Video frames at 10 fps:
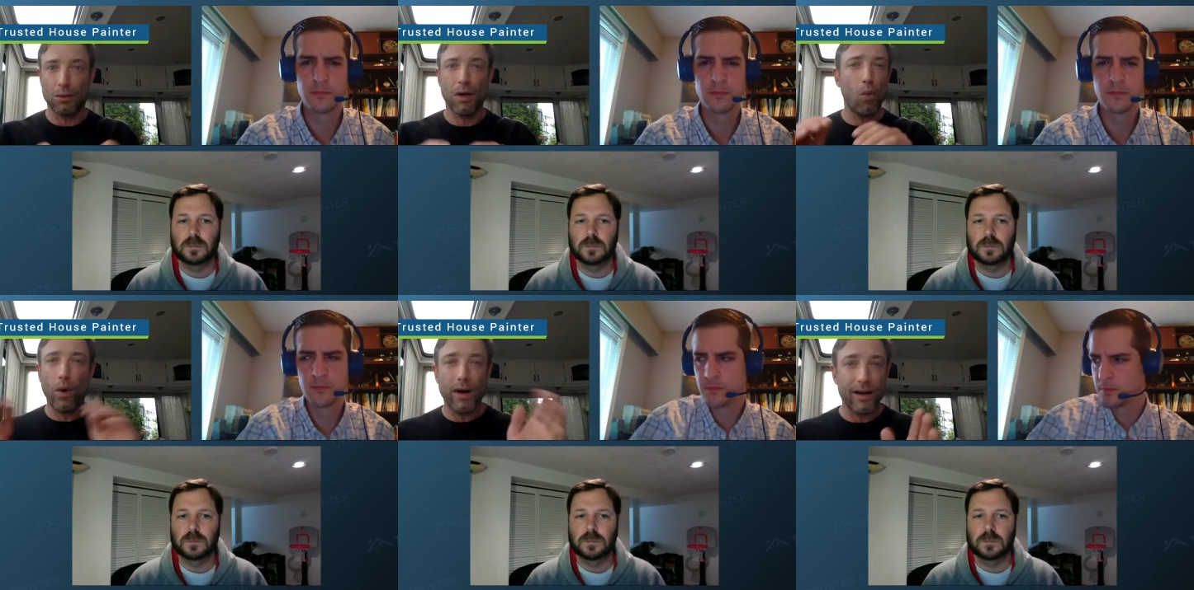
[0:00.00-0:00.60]
Speaker 1: No matter
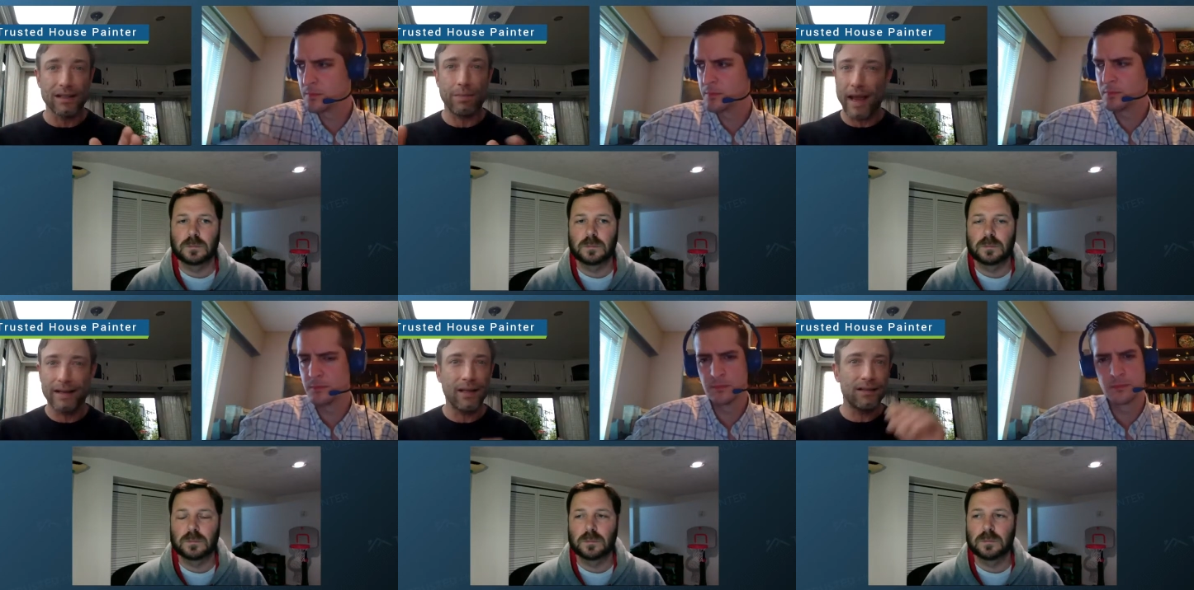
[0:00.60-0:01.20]
what it is,
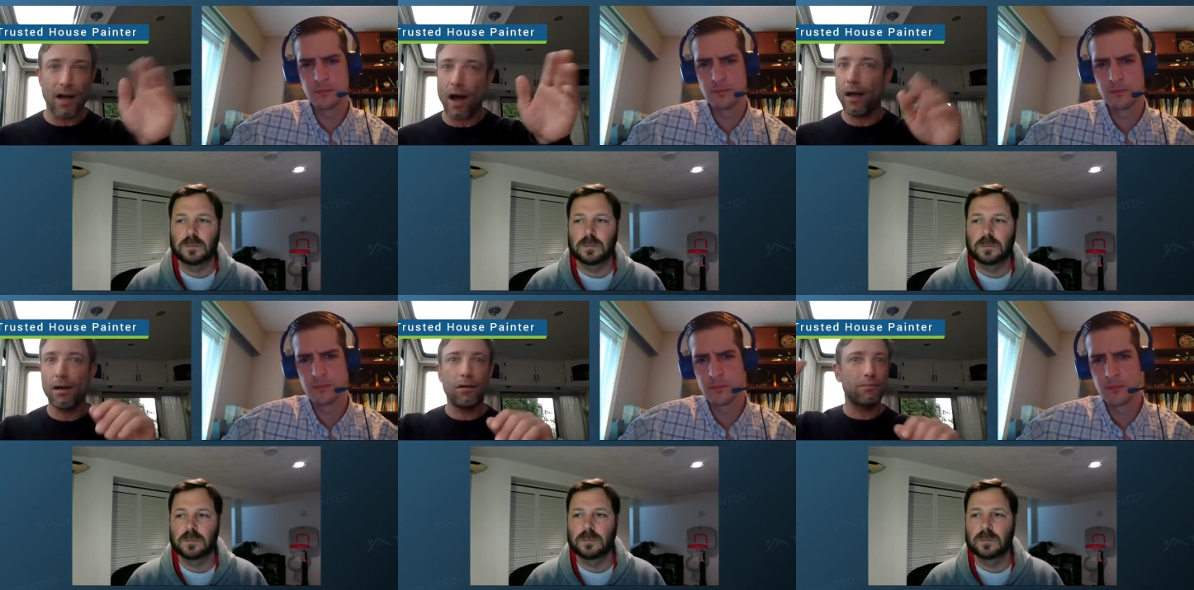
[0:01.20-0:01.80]
painting,
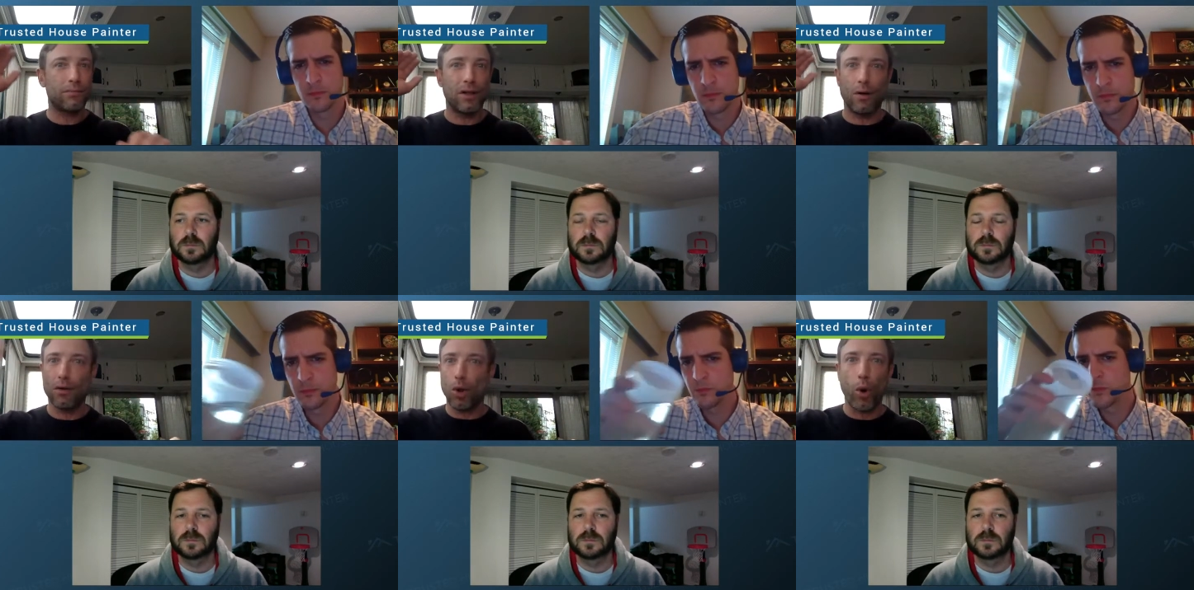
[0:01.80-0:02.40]
tile, you
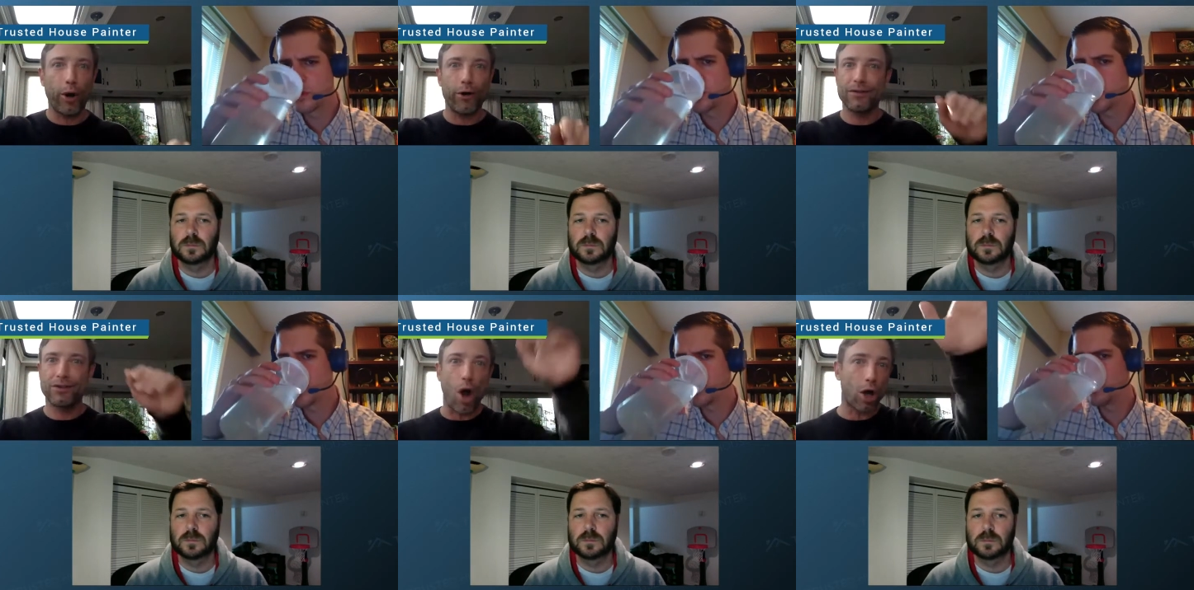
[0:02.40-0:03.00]
know,
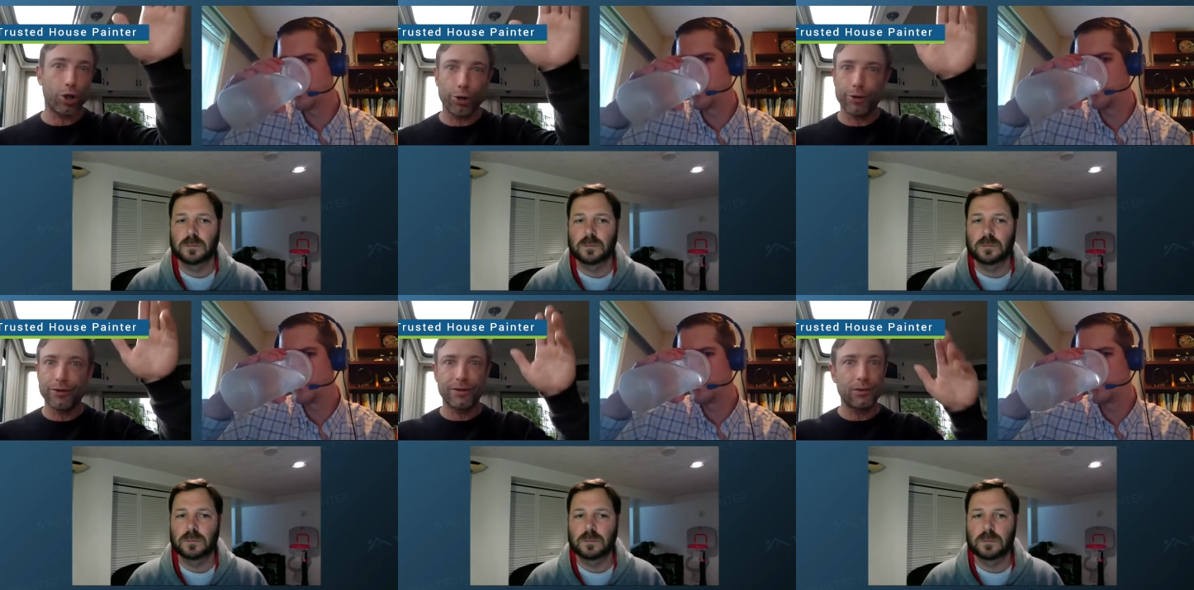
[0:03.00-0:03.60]
lawyers,
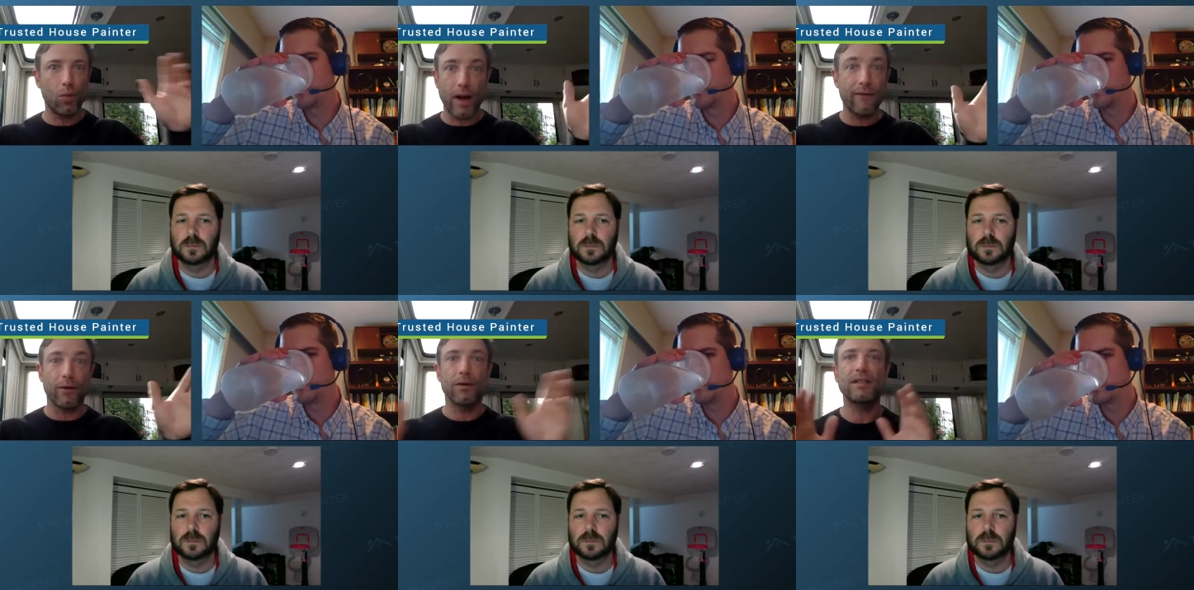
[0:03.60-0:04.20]
doctors,
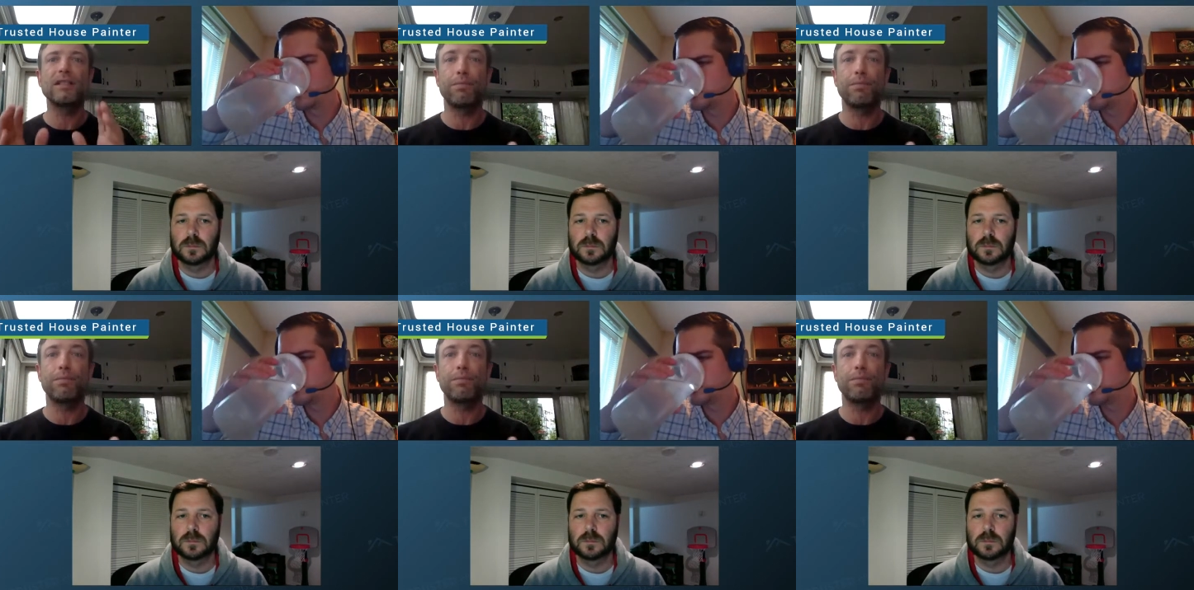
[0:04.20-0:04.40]
whatever. This is